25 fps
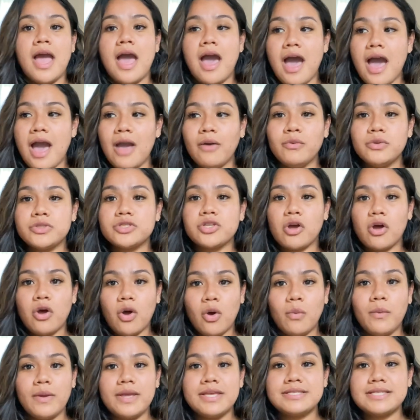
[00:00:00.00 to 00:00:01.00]
I was
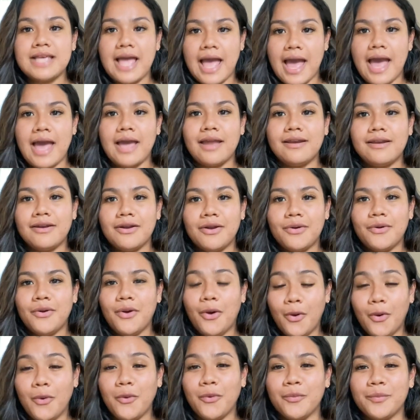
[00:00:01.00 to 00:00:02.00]
always at
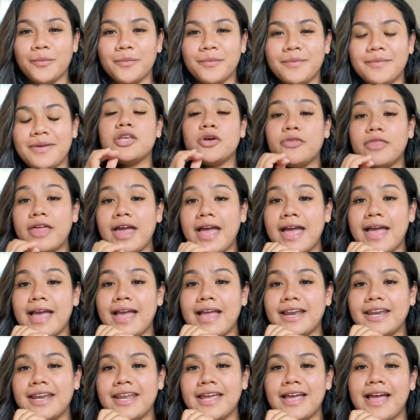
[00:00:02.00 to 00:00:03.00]
home. So
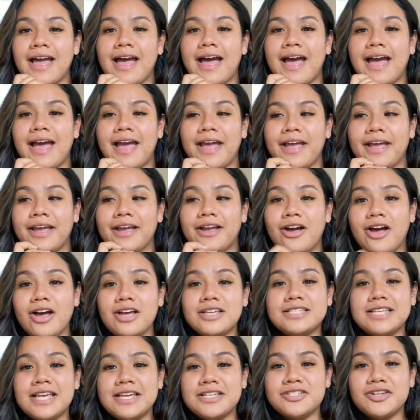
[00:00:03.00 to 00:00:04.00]
then I call
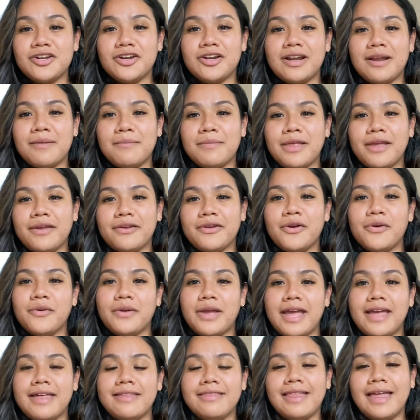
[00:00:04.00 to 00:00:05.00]
Cesar, and I'm like,
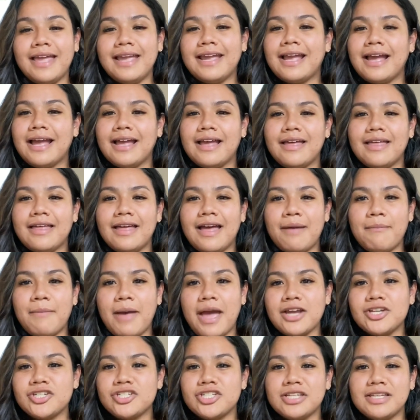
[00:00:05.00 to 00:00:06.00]
okay, like, I'm
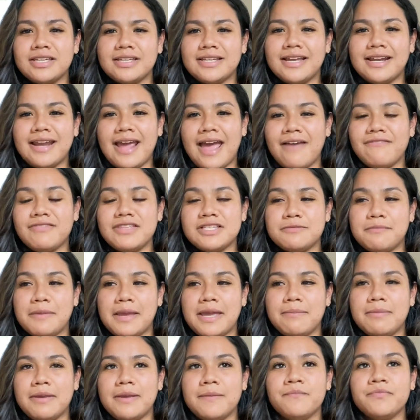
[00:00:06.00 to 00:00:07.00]
actually gonna have this
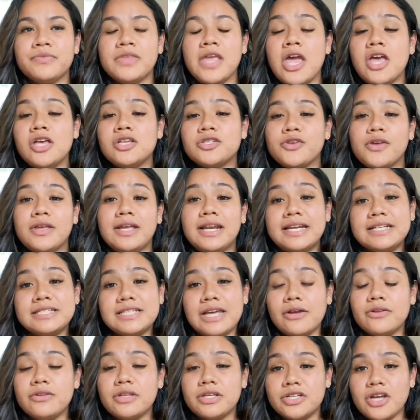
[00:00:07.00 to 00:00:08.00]
baby. So then I
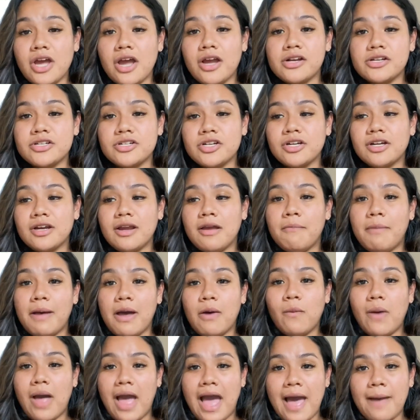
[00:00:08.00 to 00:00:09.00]
tell the doctor
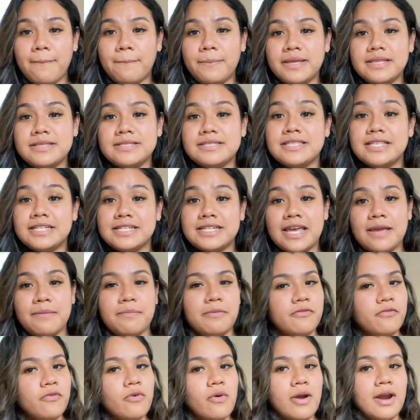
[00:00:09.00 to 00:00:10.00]
about what happens the day
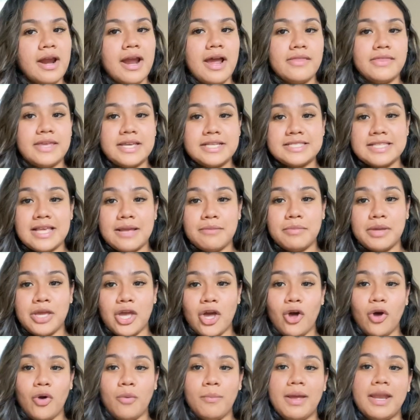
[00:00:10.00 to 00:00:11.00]
before, how they sent me
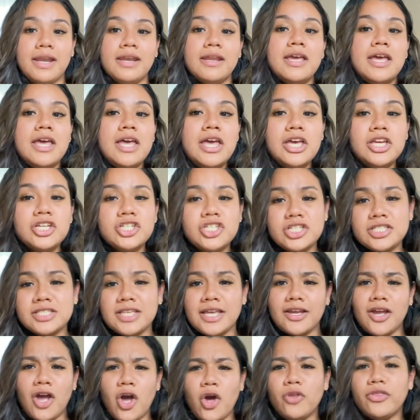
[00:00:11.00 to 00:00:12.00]
home, and she's
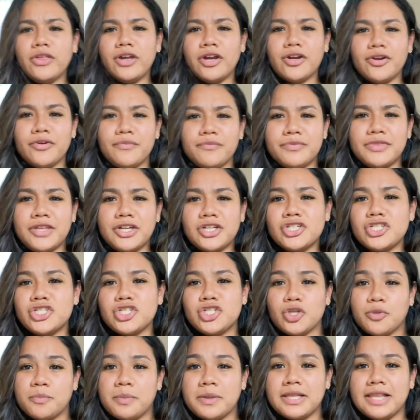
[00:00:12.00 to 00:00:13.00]
like, oh, they're
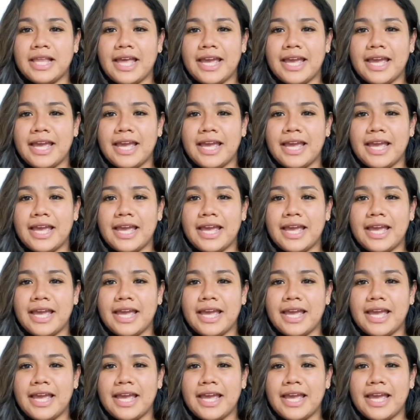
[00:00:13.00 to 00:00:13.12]
stupid.